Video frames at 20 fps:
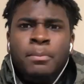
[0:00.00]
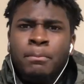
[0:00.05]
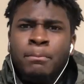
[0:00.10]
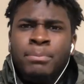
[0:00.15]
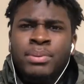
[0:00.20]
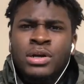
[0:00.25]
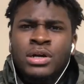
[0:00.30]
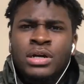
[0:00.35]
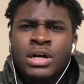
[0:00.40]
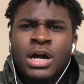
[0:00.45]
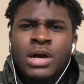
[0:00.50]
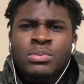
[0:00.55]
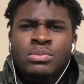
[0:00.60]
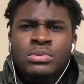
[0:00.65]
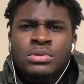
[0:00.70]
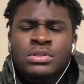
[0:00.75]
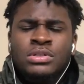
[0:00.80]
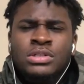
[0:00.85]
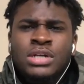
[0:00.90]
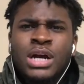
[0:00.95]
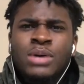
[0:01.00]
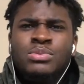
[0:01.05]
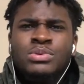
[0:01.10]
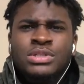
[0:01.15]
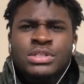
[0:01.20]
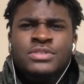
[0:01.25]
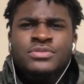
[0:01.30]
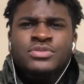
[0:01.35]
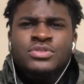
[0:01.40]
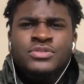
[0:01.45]
bro. I wonder, I
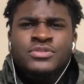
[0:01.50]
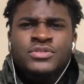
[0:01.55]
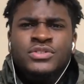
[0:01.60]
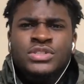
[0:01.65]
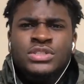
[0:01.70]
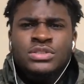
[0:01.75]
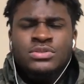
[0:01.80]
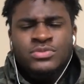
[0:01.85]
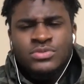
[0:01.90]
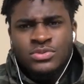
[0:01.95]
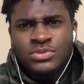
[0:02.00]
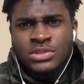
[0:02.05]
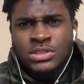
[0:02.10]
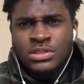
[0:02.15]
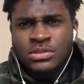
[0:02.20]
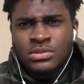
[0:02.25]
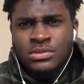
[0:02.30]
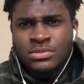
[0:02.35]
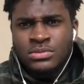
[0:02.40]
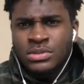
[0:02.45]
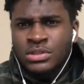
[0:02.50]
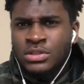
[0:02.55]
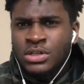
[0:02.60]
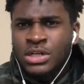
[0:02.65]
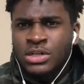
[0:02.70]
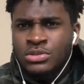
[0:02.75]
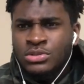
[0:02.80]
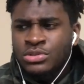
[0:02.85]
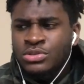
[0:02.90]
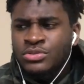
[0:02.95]
wonder if you free. Look, Lil
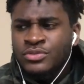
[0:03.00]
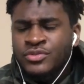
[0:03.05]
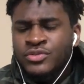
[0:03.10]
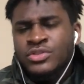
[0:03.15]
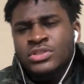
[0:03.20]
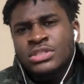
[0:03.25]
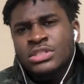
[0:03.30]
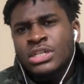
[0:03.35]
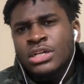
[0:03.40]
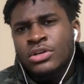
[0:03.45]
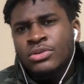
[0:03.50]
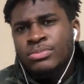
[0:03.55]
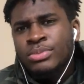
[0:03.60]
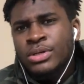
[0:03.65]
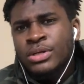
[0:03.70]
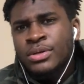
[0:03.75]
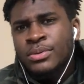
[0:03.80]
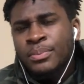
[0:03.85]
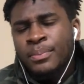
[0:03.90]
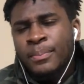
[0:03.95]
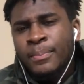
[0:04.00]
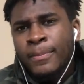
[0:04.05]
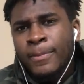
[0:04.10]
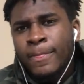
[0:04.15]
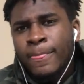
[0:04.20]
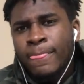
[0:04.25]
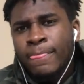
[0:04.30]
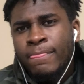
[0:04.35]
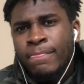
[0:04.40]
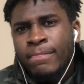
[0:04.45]
How, do you freestyle, bro?
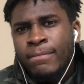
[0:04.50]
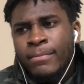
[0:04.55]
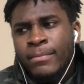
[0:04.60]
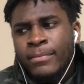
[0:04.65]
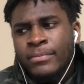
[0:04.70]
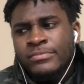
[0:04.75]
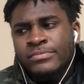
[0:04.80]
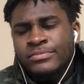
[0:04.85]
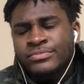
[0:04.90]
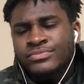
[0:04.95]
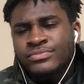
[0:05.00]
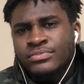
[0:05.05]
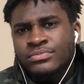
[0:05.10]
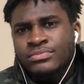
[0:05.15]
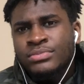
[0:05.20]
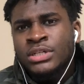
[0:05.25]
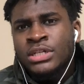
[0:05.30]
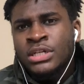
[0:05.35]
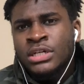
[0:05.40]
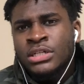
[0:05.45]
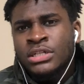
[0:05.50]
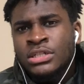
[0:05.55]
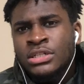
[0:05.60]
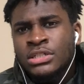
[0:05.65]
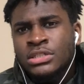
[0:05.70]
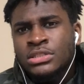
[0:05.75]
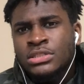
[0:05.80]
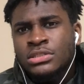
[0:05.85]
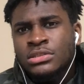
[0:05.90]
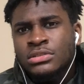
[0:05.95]

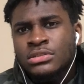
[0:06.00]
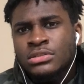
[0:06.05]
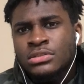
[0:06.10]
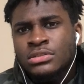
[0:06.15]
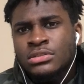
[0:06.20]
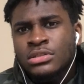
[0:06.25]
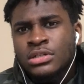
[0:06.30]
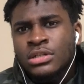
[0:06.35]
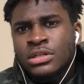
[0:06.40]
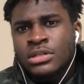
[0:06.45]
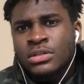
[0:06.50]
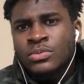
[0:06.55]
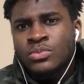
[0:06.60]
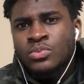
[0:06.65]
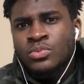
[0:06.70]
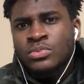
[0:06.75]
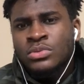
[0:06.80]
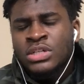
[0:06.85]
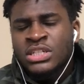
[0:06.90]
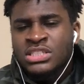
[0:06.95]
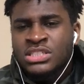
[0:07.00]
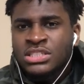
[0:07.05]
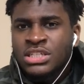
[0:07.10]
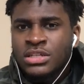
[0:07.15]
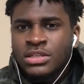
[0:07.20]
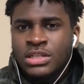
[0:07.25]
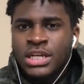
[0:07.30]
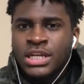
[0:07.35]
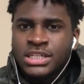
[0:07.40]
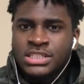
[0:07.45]
Because it's
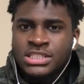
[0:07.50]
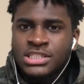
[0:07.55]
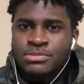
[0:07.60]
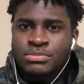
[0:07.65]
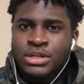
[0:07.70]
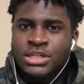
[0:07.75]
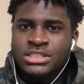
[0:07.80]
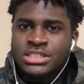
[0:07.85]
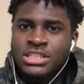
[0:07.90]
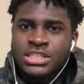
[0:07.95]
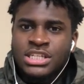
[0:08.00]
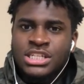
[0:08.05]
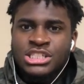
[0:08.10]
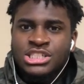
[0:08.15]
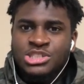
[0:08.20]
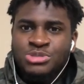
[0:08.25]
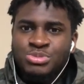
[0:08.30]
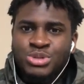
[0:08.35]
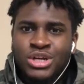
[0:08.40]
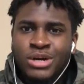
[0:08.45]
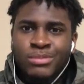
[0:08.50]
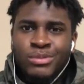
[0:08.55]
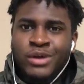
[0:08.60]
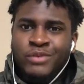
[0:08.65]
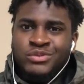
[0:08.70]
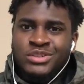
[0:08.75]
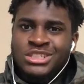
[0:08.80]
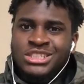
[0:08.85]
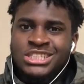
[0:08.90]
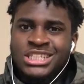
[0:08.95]
something like I said, bro. It's something like he just be coming off
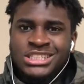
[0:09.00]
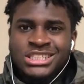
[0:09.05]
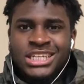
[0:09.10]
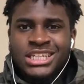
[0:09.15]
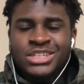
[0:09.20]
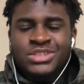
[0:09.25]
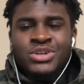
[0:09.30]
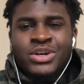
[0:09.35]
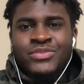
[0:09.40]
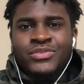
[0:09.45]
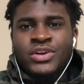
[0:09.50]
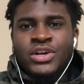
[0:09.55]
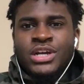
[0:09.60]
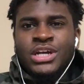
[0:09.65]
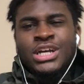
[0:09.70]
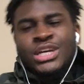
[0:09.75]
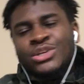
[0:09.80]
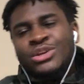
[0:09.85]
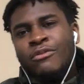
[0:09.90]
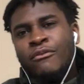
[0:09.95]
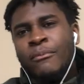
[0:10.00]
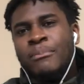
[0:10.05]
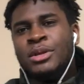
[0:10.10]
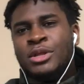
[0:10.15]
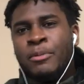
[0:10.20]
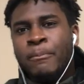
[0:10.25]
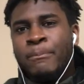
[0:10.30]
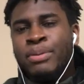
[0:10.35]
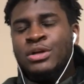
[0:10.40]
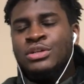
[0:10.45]
the chest. Like you ever, you ever meet
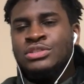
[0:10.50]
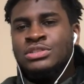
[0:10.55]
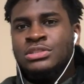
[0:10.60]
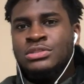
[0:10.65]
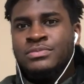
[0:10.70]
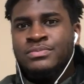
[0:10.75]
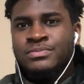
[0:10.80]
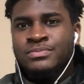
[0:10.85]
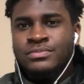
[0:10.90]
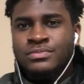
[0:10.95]
a person?